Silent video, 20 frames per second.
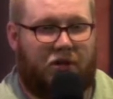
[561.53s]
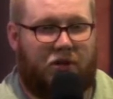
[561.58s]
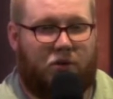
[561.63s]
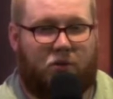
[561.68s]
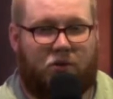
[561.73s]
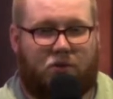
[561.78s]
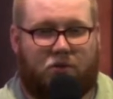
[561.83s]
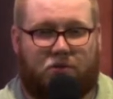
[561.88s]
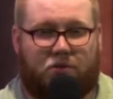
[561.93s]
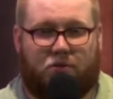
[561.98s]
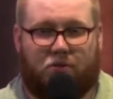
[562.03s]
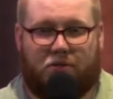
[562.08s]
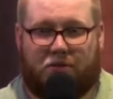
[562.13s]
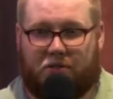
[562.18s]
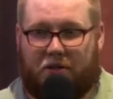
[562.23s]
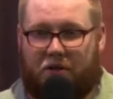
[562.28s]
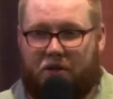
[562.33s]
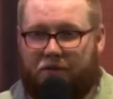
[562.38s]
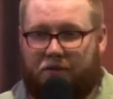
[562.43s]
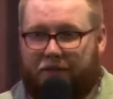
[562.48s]
in order to
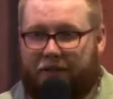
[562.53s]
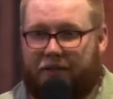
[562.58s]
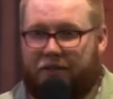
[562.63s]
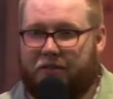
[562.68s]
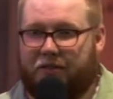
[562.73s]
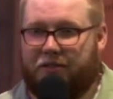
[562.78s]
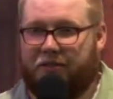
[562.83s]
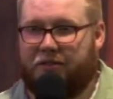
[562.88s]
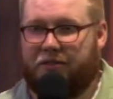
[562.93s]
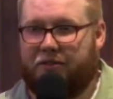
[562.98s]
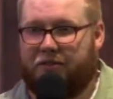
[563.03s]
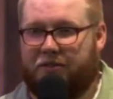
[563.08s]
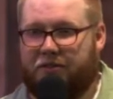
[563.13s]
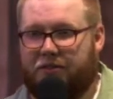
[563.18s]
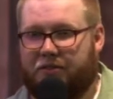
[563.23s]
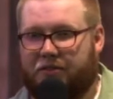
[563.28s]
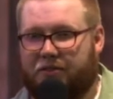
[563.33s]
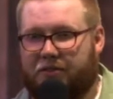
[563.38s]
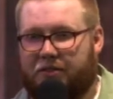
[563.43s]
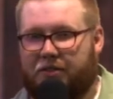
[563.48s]
resolve it.
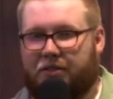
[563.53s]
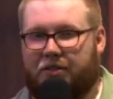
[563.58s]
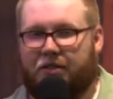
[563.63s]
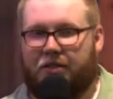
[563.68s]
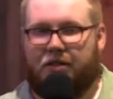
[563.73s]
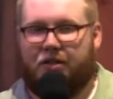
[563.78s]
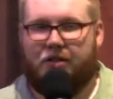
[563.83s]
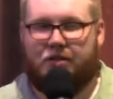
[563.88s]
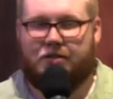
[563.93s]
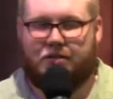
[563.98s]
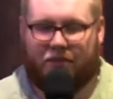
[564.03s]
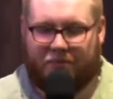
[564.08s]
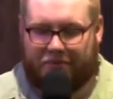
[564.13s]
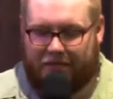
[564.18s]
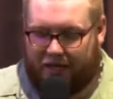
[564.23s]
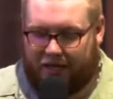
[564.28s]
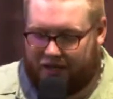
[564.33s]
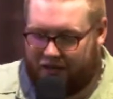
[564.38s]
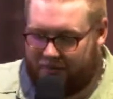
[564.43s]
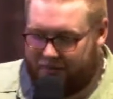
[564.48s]

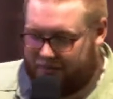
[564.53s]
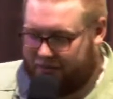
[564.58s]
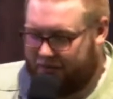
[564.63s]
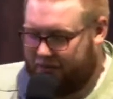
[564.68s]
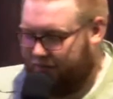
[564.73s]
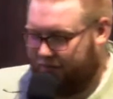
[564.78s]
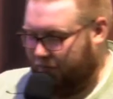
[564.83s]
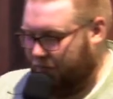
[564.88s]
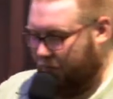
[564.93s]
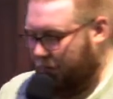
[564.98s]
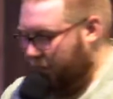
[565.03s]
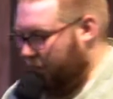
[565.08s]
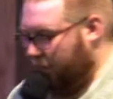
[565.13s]
Sometimes,